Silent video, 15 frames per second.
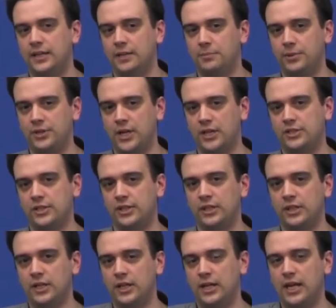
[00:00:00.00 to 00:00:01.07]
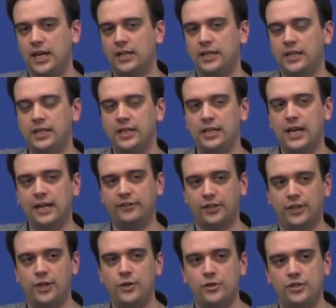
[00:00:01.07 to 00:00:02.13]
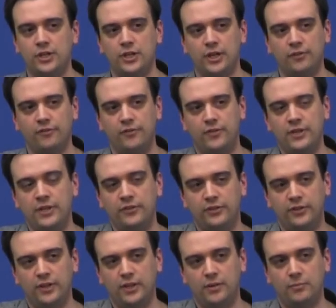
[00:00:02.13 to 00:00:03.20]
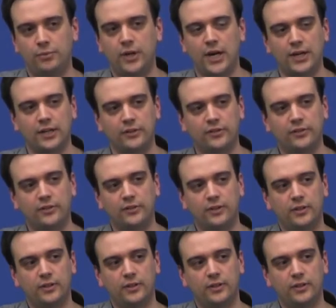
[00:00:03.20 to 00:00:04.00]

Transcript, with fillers: the production, and the execution of these products.